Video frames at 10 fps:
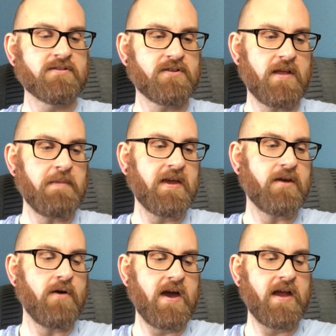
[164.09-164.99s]
So let me
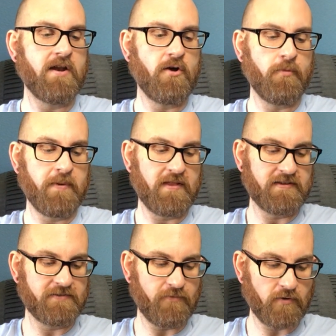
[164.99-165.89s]
go ahead and open
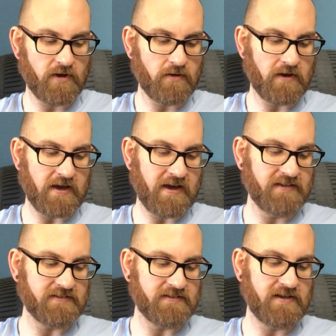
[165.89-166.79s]
this for you
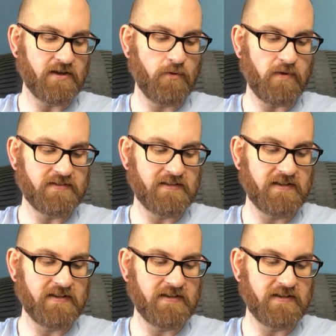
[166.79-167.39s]
guys and tell you what's